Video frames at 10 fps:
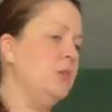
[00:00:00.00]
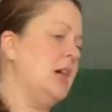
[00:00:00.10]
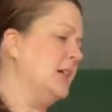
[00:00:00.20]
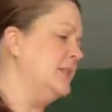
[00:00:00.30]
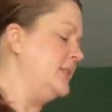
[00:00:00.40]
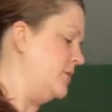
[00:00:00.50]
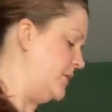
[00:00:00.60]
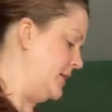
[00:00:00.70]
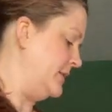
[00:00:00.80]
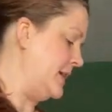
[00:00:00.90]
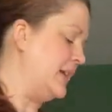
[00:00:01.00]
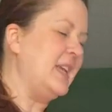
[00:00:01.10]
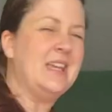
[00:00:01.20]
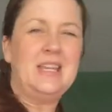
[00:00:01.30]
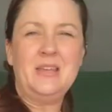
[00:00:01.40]
not consider things like
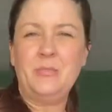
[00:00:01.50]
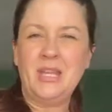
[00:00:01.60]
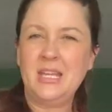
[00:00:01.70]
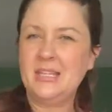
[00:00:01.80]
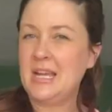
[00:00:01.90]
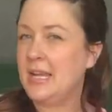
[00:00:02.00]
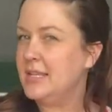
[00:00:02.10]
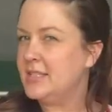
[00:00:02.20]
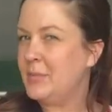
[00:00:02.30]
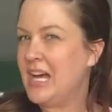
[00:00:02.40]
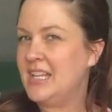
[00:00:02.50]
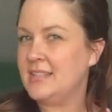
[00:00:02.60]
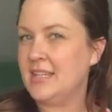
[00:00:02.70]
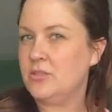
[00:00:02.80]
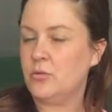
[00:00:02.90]
itty bitty tiny spots
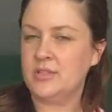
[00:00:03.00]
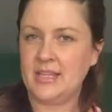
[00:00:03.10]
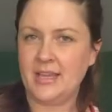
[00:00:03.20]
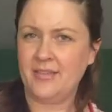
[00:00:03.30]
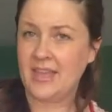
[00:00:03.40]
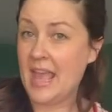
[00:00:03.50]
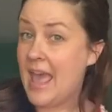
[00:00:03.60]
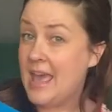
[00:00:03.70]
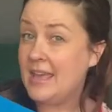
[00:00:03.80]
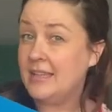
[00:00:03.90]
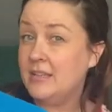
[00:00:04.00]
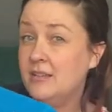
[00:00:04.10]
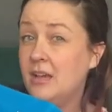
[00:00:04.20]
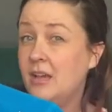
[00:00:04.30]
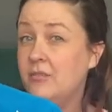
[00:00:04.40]
like towards like the end
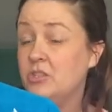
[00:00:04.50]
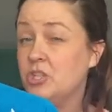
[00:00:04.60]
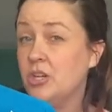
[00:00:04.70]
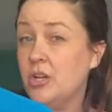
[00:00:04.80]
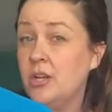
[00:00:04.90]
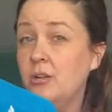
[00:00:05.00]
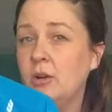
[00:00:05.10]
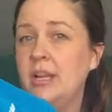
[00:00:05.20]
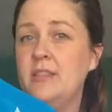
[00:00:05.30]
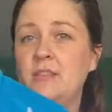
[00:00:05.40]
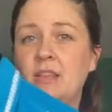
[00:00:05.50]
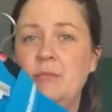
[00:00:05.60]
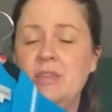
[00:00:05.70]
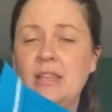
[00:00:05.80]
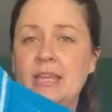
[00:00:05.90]
of the shirt or anything that
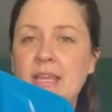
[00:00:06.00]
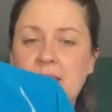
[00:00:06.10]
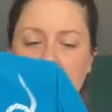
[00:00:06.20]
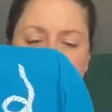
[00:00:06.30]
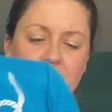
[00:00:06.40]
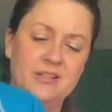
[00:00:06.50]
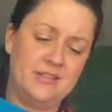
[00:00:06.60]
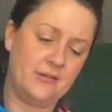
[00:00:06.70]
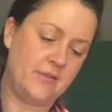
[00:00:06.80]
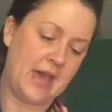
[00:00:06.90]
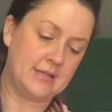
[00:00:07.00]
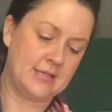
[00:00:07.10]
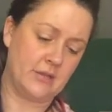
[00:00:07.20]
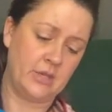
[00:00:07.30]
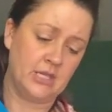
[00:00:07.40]
can be like hidden. I don't consider that
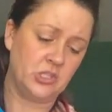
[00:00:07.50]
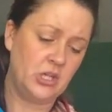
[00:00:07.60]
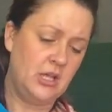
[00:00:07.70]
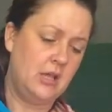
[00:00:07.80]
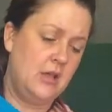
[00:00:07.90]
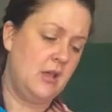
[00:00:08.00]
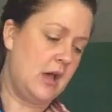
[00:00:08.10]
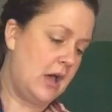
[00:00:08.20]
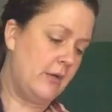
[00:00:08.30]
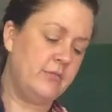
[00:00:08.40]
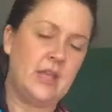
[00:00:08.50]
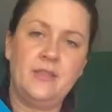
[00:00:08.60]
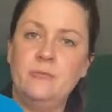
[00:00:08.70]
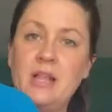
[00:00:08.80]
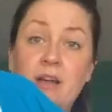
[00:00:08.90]
damage. Um,
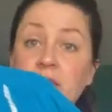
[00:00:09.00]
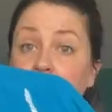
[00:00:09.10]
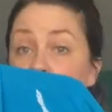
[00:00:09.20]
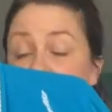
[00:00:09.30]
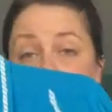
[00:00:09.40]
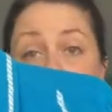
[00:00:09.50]
nothing will have like missing